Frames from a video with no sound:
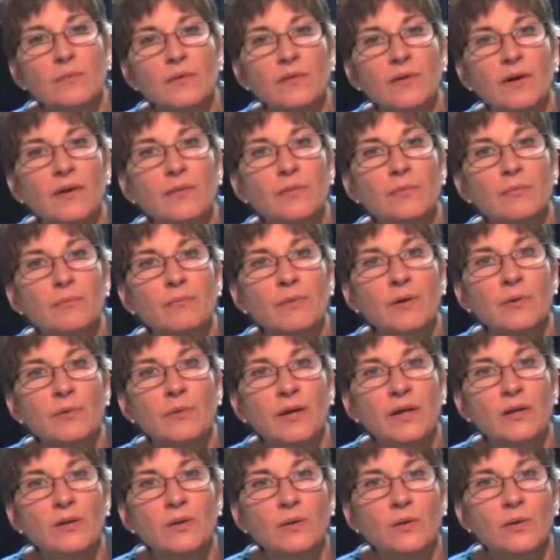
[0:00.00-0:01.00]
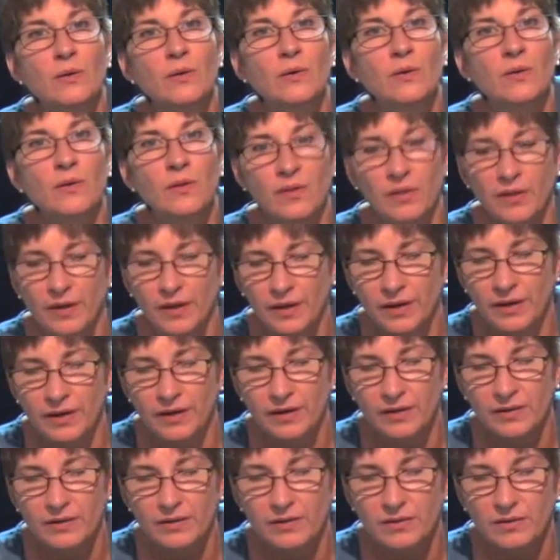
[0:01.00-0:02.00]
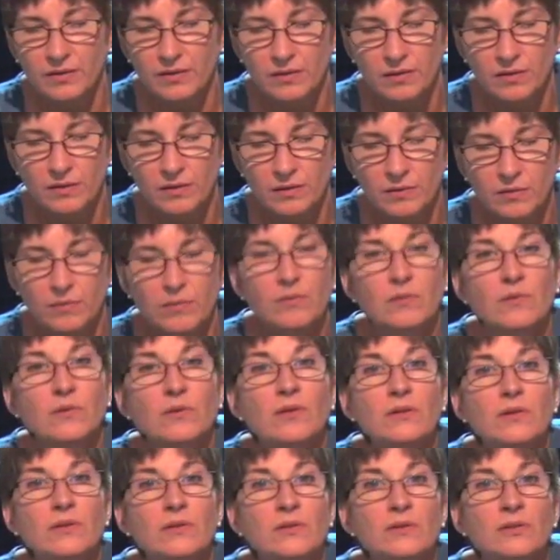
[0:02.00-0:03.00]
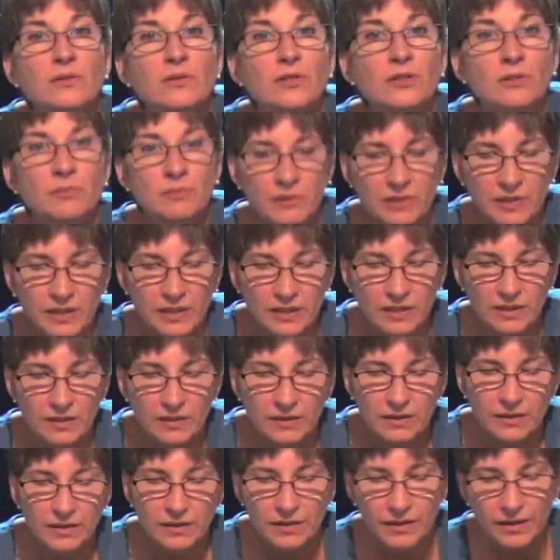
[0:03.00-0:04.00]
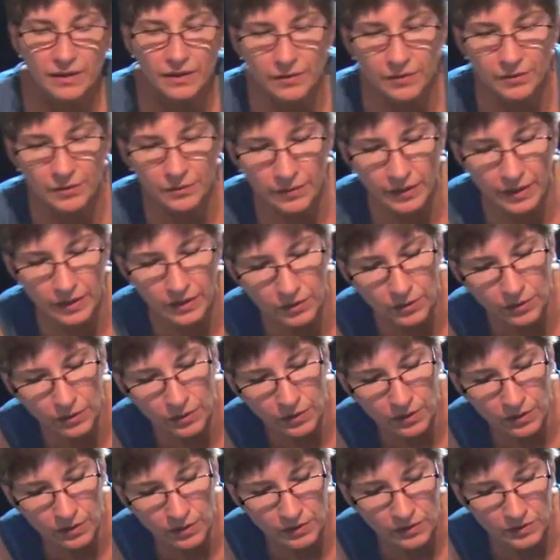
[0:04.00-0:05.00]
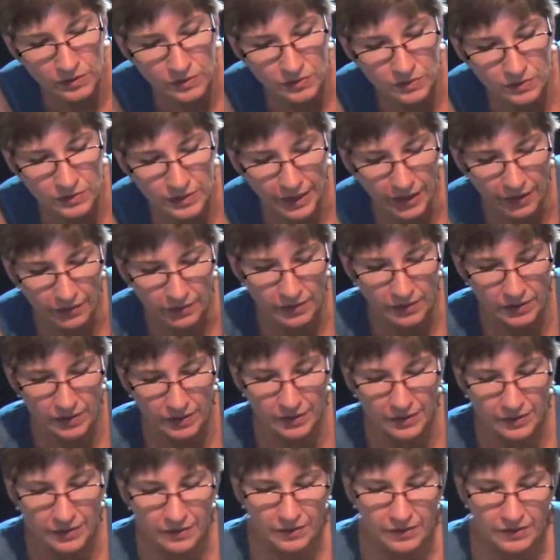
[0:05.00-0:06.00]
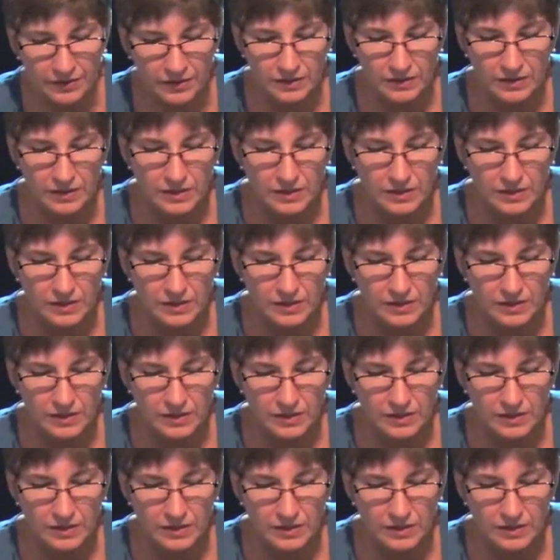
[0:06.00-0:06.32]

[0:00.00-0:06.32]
Got my red coral there. The tourmaline, the other red coral is down in here.